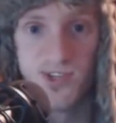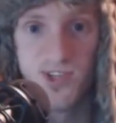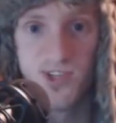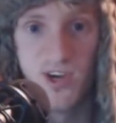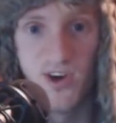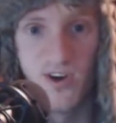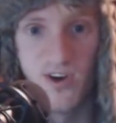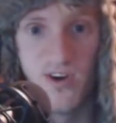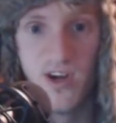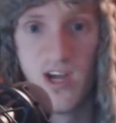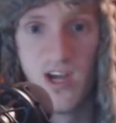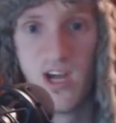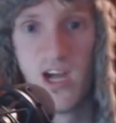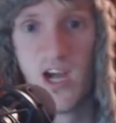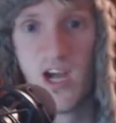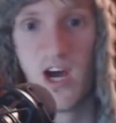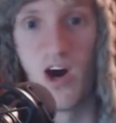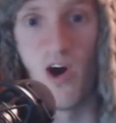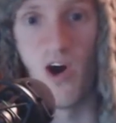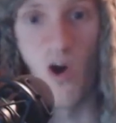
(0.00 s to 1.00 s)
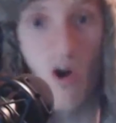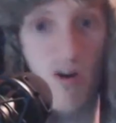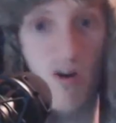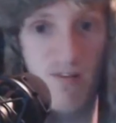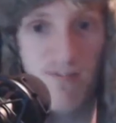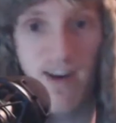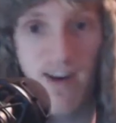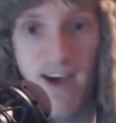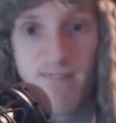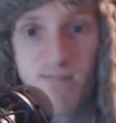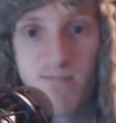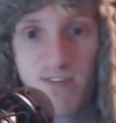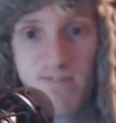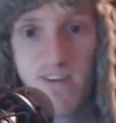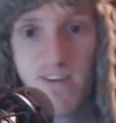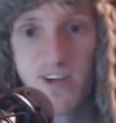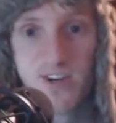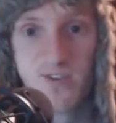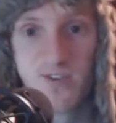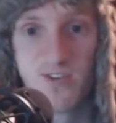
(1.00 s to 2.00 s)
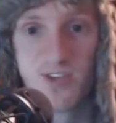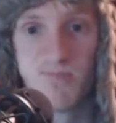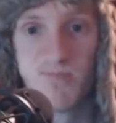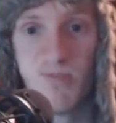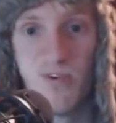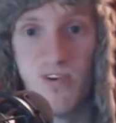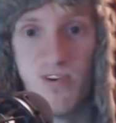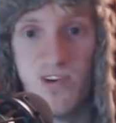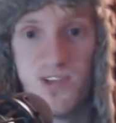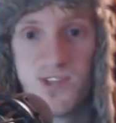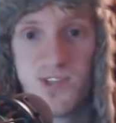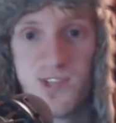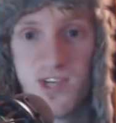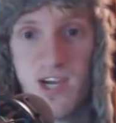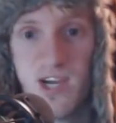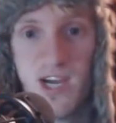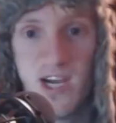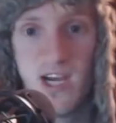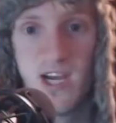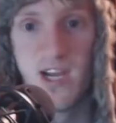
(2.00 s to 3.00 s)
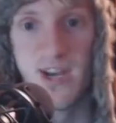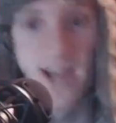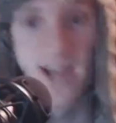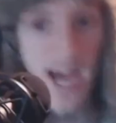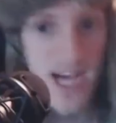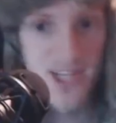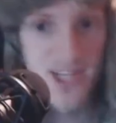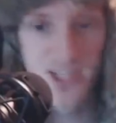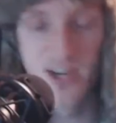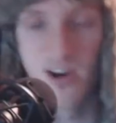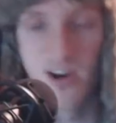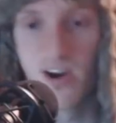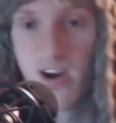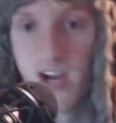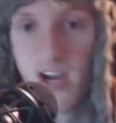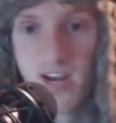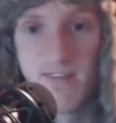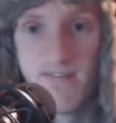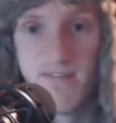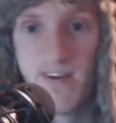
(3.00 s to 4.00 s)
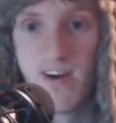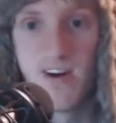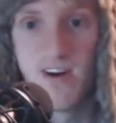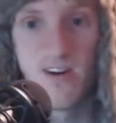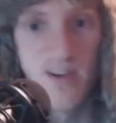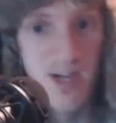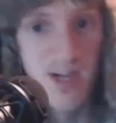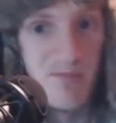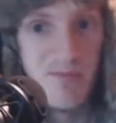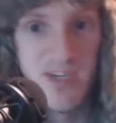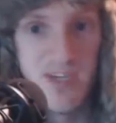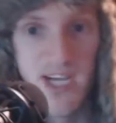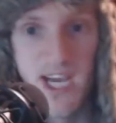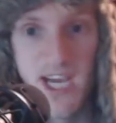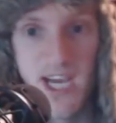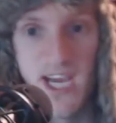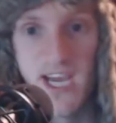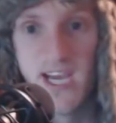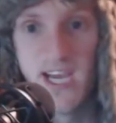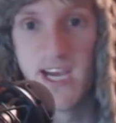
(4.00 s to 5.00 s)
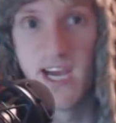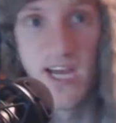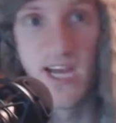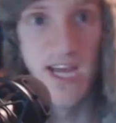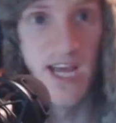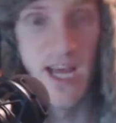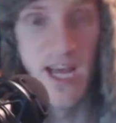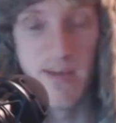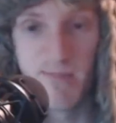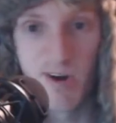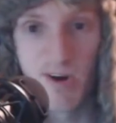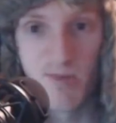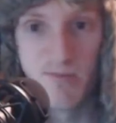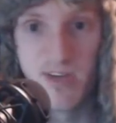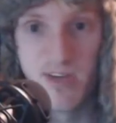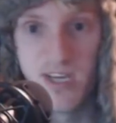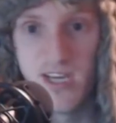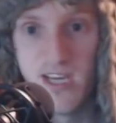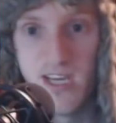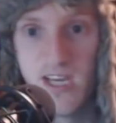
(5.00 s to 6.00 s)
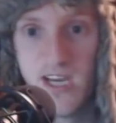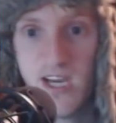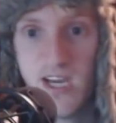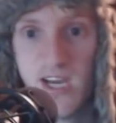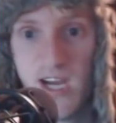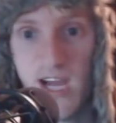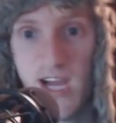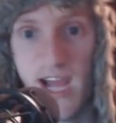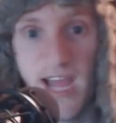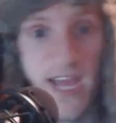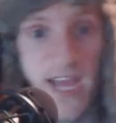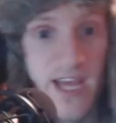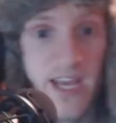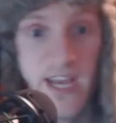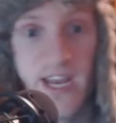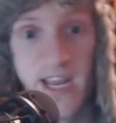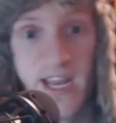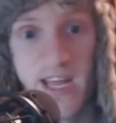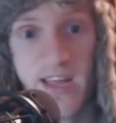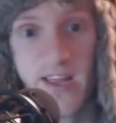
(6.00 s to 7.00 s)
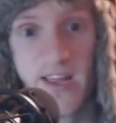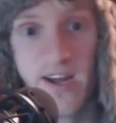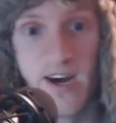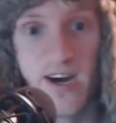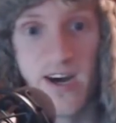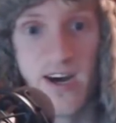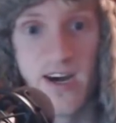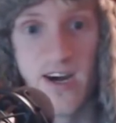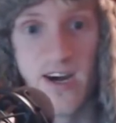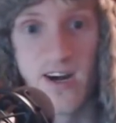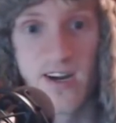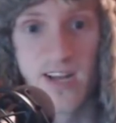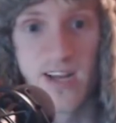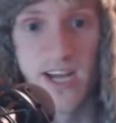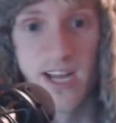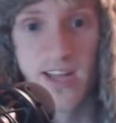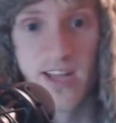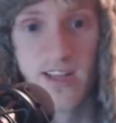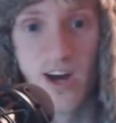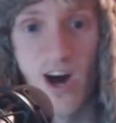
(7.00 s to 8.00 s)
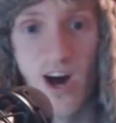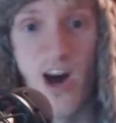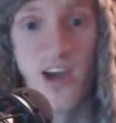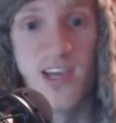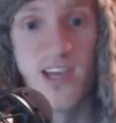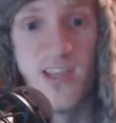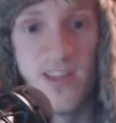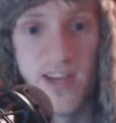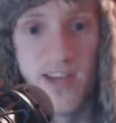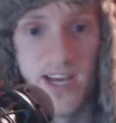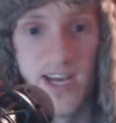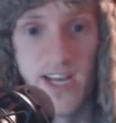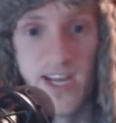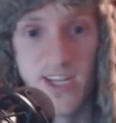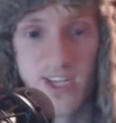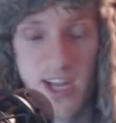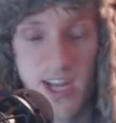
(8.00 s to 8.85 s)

So, all 5 professional sports, NASCAR, NFL, NBA, MLB, and hockey, the